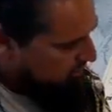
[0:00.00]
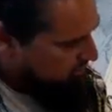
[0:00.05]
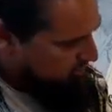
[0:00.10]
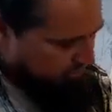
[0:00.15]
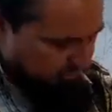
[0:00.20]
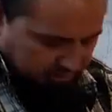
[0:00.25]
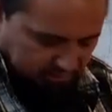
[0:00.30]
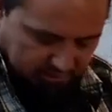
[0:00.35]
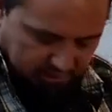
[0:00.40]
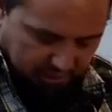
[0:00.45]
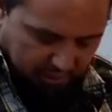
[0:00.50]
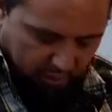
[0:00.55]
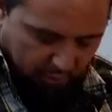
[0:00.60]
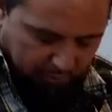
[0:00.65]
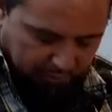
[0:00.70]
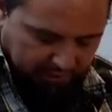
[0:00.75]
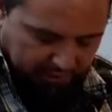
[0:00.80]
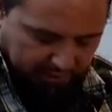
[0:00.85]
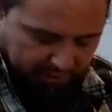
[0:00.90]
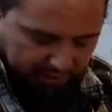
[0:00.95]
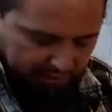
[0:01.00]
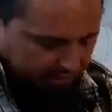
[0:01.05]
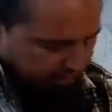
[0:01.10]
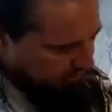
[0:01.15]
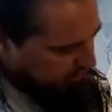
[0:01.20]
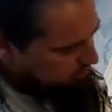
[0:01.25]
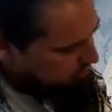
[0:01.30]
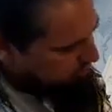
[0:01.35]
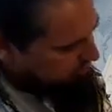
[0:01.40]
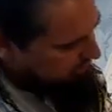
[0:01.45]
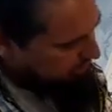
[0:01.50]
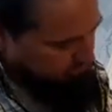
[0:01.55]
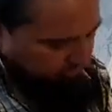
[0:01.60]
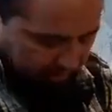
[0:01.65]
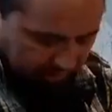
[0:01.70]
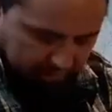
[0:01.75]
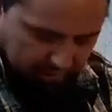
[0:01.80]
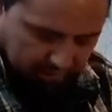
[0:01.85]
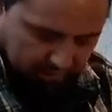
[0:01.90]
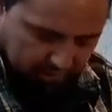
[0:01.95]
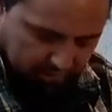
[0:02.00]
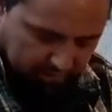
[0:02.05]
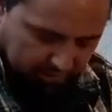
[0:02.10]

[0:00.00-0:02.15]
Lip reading: So this is an open A string right here,